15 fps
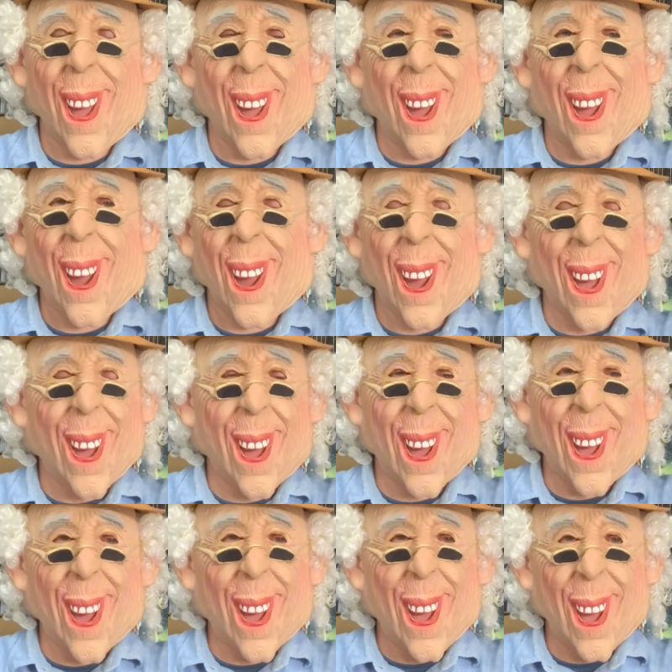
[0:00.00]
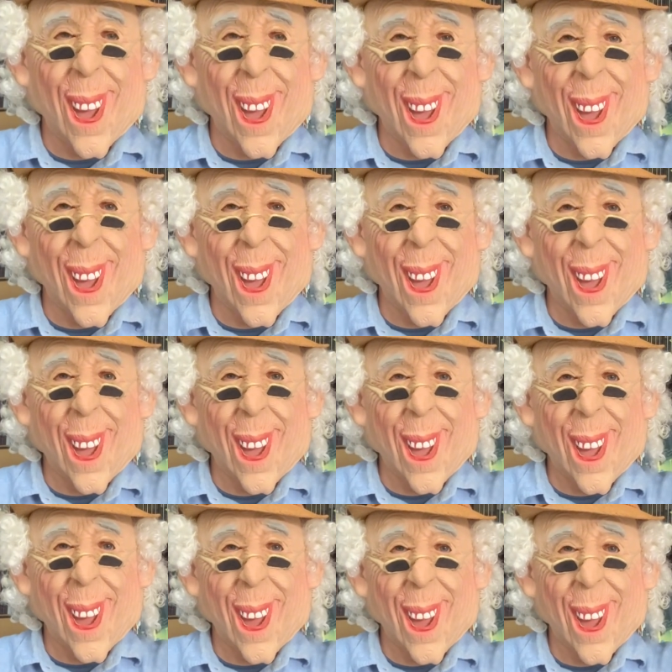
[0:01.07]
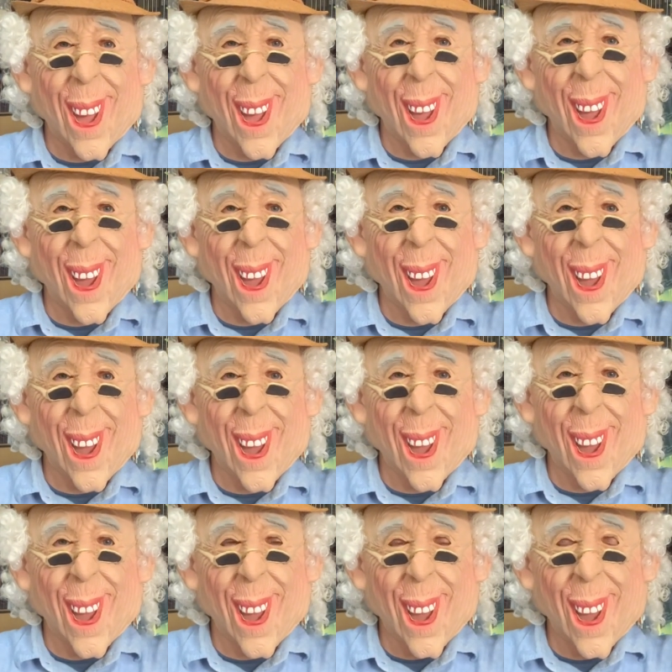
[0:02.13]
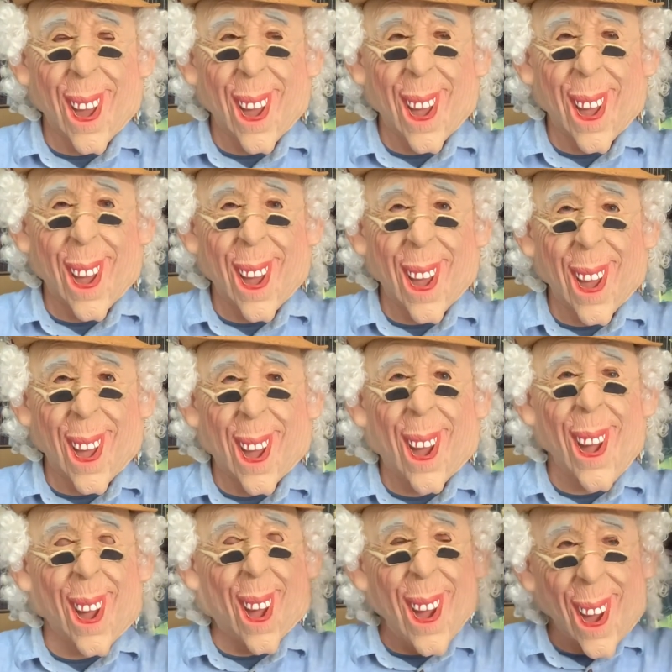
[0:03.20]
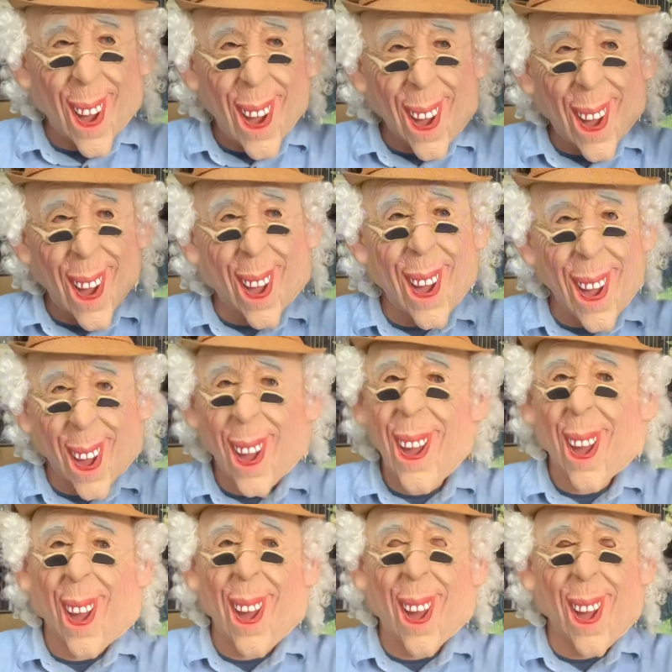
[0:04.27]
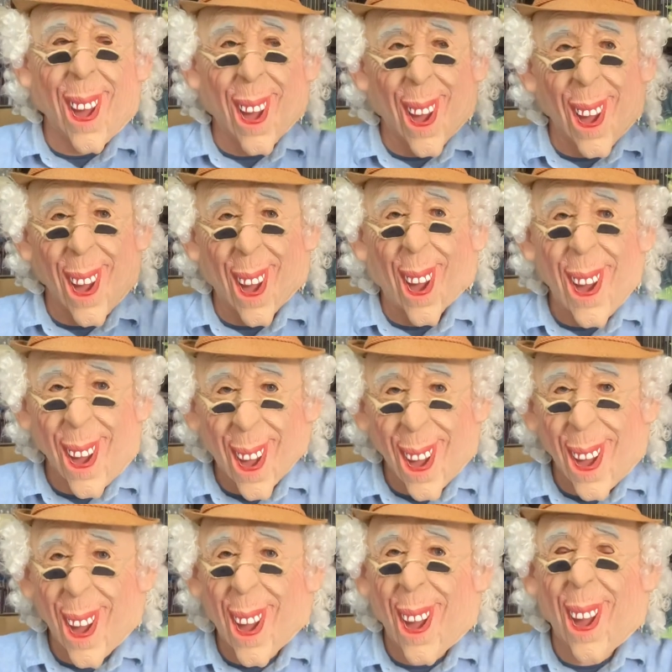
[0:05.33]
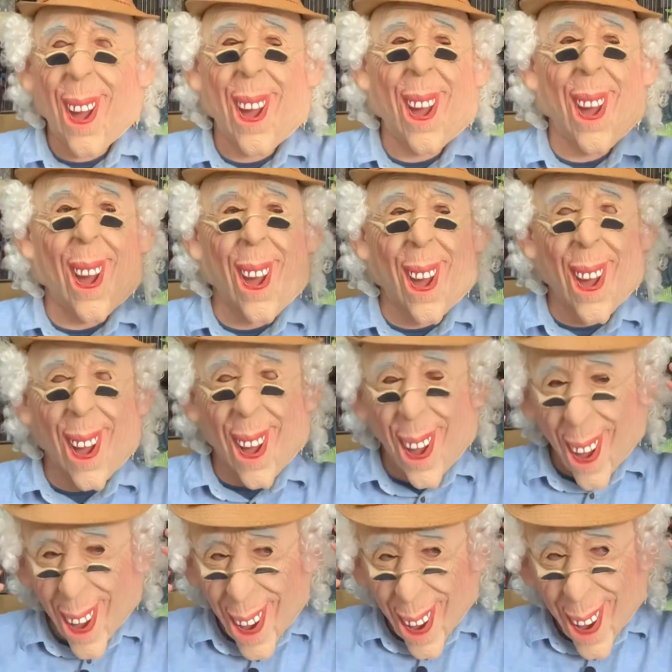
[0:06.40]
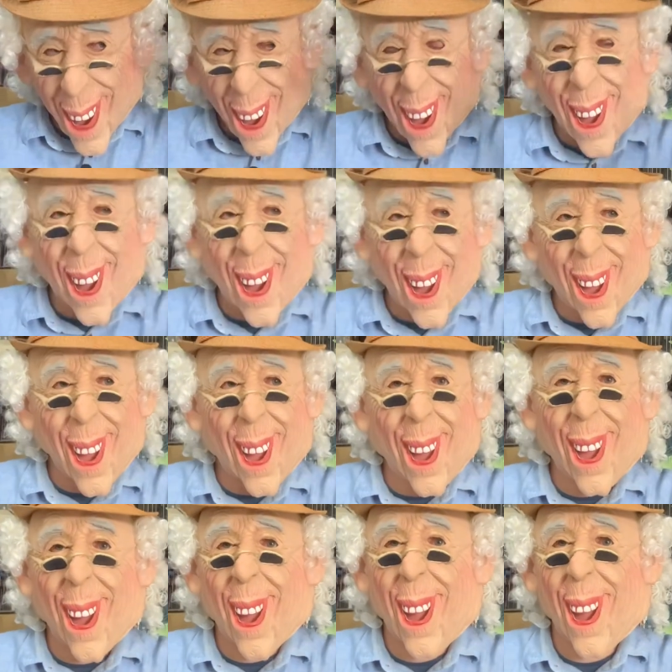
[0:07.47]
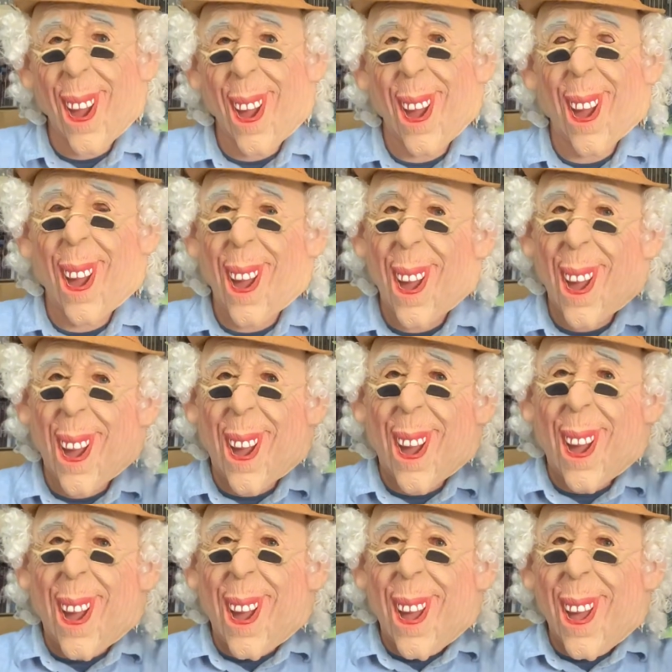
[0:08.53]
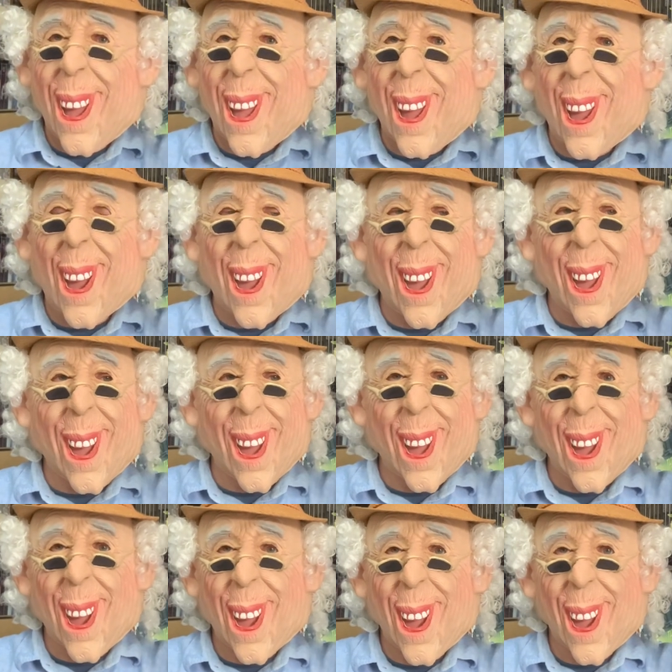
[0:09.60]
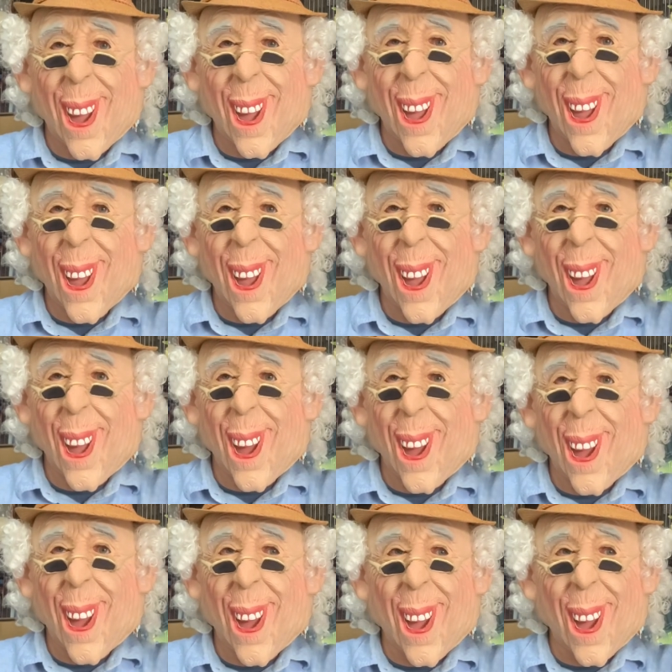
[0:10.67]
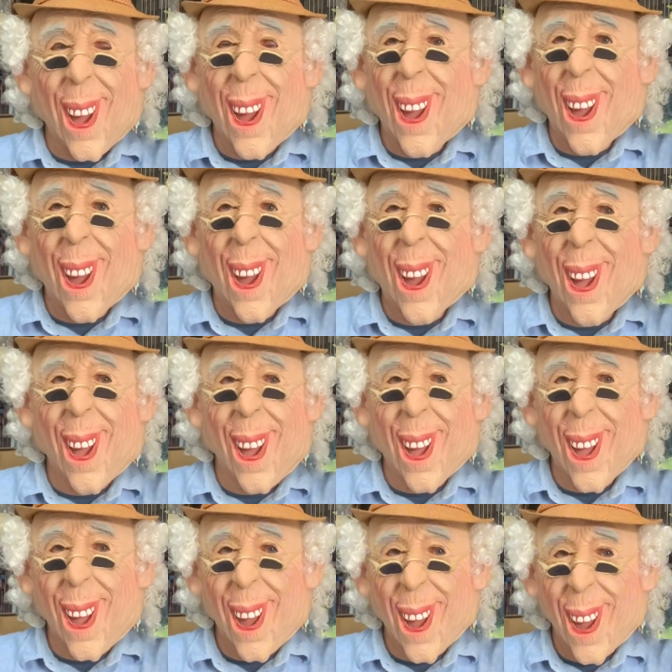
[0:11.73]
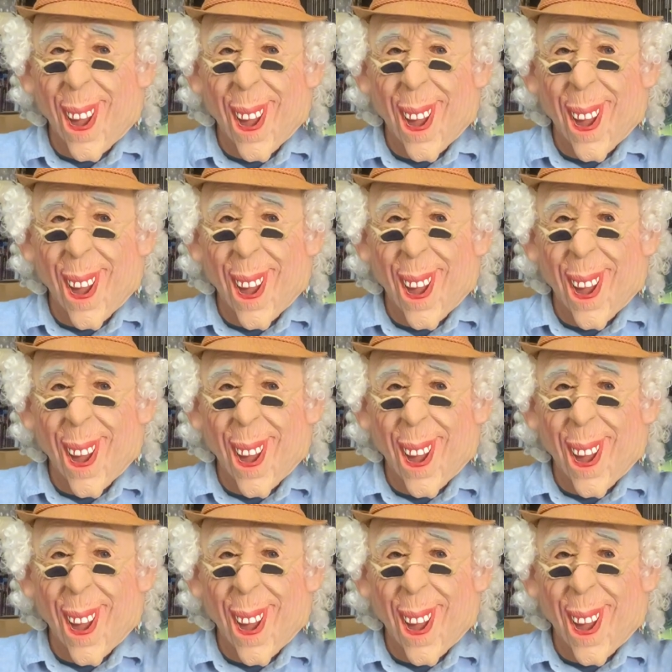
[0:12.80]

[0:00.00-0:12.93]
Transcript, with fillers: yeah, someone. Um, yeah, I don't think this is as strong as I would have hoped it to be. But look, seeing these legends together, and uh, yeah, having